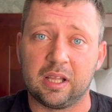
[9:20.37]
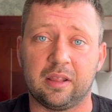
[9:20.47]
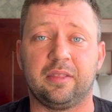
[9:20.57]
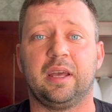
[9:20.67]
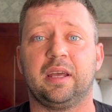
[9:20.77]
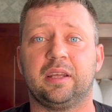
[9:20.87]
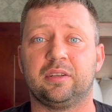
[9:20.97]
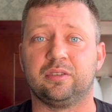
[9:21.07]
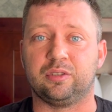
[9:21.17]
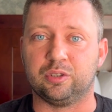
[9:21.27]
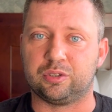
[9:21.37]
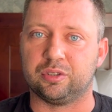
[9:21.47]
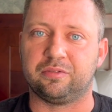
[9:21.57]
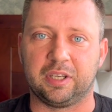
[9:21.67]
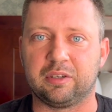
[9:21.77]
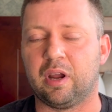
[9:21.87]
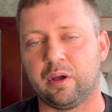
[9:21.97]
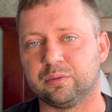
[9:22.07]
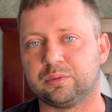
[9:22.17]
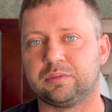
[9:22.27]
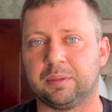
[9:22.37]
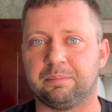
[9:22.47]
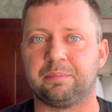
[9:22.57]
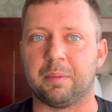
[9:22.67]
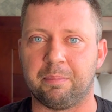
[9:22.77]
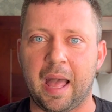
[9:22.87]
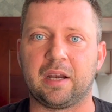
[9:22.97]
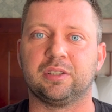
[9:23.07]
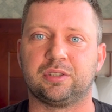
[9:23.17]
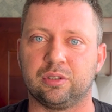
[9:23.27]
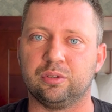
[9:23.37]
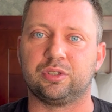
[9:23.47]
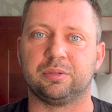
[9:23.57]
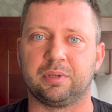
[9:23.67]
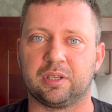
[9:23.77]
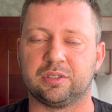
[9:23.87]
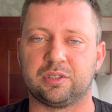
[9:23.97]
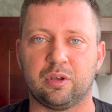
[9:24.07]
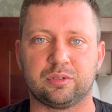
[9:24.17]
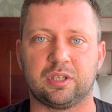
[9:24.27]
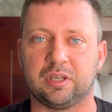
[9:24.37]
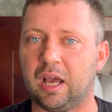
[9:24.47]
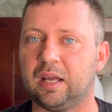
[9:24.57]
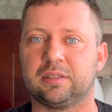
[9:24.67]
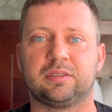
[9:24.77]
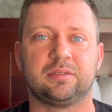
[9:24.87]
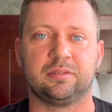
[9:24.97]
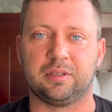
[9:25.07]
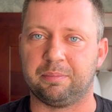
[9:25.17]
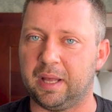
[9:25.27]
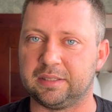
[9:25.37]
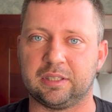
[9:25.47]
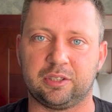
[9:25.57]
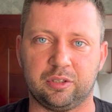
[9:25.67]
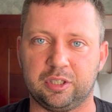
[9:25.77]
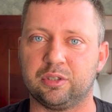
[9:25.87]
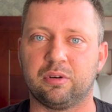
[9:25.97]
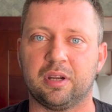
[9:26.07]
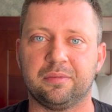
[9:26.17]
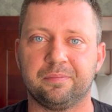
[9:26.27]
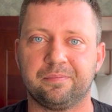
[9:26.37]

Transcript: then you should figure out a better solution because those are not the pads that you need to run.